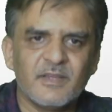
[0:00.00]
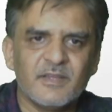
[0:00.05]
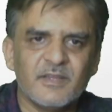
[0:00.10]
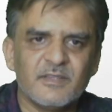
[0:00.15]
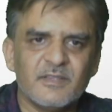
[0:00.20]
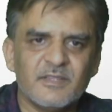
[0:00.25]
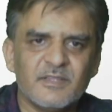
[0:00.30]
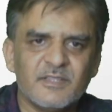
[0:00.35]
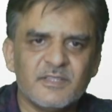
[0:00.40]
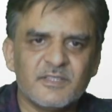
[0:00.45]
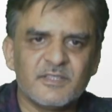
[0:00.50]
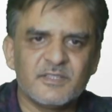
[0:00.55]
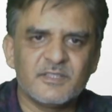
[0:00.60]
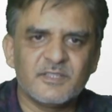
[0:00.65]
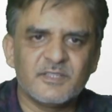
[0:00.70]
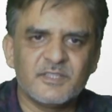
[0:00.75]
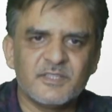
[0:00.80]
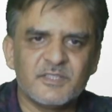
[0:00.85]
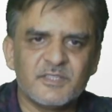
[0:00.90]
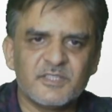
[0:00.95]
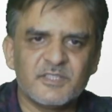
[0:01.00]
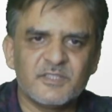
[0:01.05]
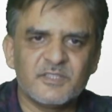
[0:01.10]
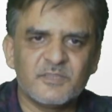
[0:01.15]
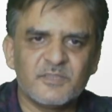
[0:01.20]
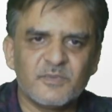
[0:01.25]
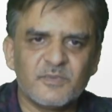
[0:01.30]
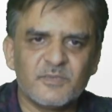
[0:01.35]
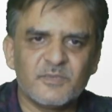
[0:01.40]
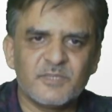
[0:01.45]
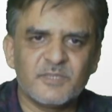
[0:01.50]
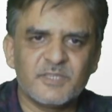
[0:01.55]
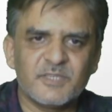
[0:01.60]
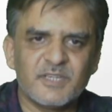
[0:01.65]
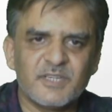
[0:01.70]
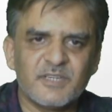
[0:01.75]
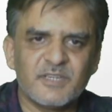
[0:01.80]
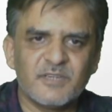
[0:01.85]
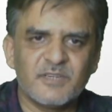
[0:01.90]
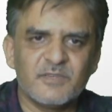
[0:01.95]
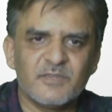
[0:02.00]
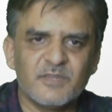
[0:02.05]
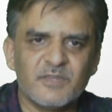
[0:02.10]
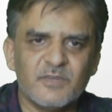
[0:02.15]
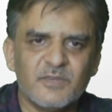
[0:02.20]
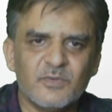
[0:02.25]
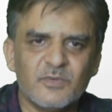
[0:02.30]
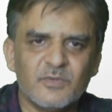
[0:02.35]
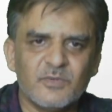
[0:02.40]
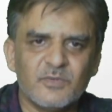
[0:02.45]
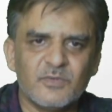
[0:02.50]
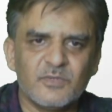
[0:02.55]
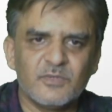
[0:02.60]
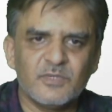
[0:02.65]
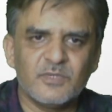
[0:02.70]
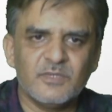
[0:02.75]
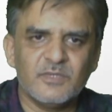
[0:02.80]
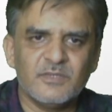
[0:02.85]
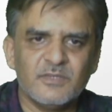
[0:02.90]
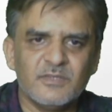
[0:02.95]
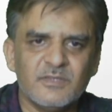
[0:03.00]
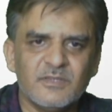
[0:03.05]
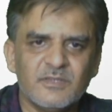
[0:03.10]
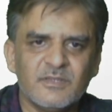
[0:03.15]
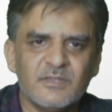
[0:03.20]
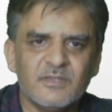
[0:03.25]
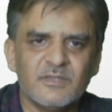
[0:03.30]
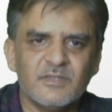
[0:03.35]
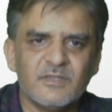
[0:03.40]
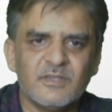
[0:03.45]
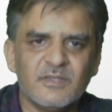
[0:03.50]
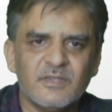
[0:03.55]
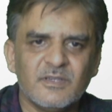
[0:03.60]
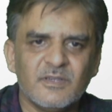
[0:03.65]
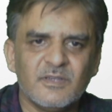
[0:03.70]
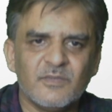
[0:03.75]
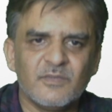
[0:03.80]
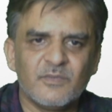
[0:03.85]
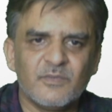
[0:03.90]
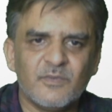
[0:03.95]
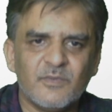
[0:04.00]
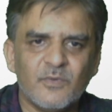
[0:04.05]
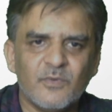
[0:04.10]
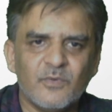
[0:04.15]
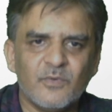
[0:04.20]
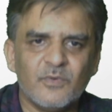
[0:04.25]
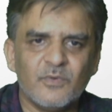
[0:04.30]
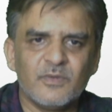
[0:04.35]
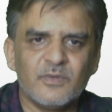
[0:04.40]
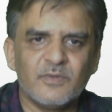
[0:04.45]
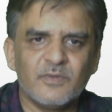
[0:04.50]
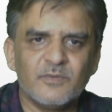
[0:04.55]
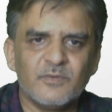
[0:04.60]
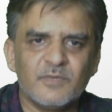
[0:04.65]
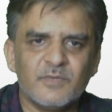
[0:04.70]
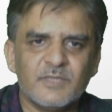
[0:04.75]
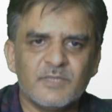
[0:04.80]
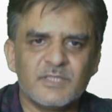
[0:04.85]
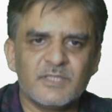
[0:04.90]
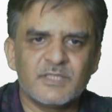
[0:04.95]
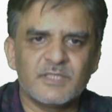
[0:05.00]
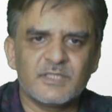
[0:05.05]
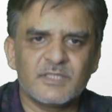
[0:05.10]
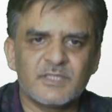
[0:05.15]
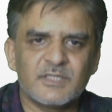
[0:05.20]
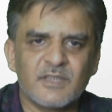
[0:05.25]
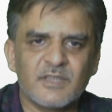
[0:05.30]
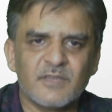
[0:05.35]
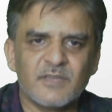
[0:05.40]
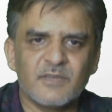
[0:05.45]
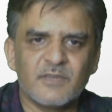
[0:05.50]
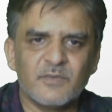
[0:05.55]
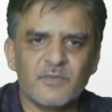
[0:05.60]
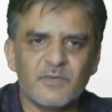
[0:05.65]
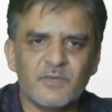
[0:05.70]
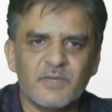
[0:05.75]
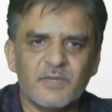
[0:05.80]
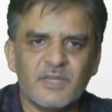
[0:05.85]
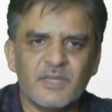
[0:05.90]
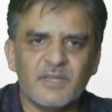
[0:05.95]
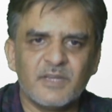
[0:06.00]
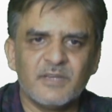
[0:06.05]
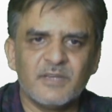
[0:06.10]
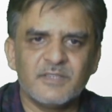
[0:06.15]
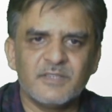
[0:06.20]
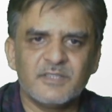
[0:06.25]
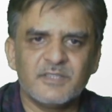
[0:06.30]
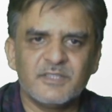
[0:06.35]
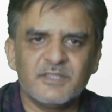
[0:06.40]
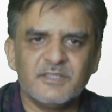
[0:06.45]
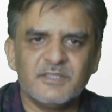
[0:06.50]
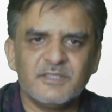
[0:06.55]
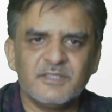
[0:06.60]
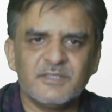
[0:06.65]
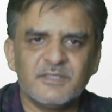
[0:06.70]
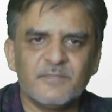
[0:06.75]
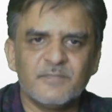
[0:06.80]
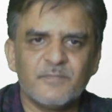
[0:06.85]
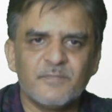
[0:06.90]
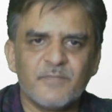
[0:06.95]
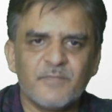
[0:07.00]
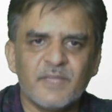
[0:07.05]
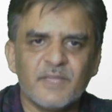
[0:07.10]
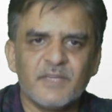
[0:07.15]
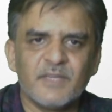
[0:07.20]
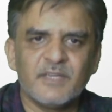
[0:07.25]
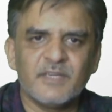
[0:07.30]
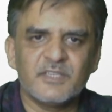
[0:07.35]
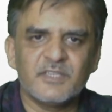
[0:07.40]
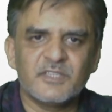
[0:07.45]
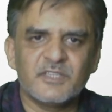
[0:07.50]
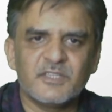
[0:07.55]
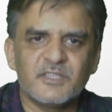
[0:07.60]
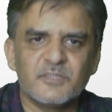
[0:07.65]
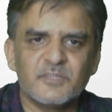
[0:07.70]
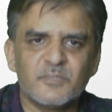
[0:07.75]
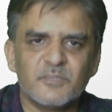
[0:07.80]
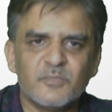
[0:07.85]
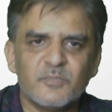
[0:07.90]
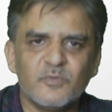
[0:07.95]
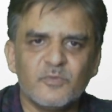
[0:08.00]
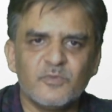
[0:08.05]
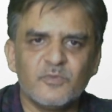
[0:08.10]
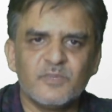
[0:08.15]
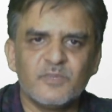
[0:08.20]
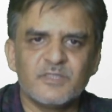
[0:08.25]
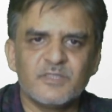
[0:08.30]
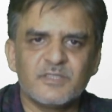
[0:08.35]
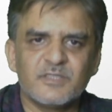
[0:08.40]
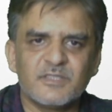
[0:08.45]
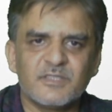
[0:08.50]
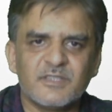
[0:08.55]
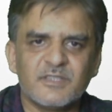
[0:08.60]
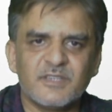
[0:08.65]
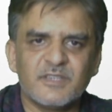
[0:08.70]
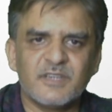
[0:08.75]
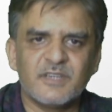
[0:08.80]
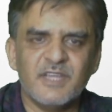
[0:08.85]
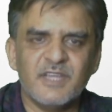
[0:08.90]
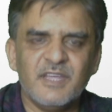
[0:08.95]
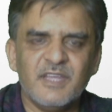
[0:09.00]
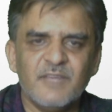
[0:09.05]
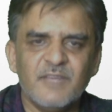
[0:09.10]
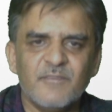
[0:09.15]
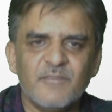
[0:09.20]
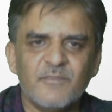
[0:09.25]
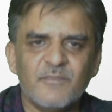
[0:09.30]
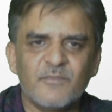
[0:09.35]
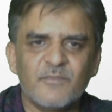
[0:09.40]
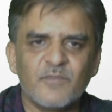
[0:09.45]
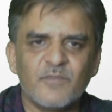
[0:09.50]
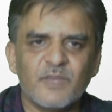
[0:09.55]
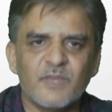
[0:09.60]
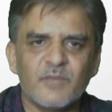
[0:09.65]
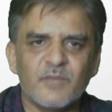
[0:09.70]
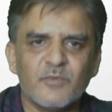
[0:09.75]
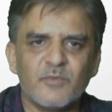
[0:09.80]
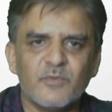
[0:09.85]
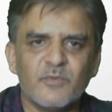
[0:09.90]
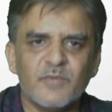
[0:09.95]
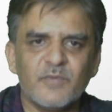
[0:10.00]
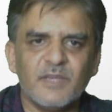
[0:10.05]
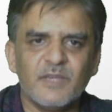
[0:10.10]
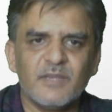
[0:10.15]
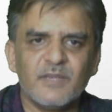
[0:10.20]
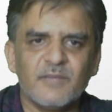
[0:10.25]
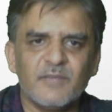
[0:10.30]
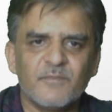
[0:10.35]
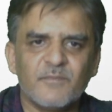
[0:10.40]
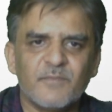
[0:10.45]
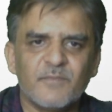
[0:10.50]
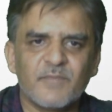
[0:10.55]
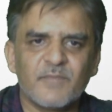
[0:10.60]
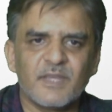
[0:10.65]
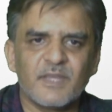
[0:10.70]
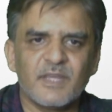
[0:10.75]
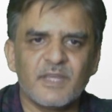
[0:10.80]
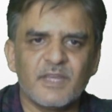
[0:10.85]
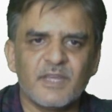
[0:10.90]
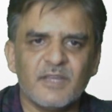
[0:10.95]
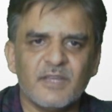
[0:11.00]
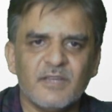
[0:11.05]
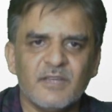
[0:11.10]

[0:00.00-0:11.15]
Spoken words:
this is the distance from the center of the load to the floor, which is our vertical distance. Distance moved is d. We are moving in the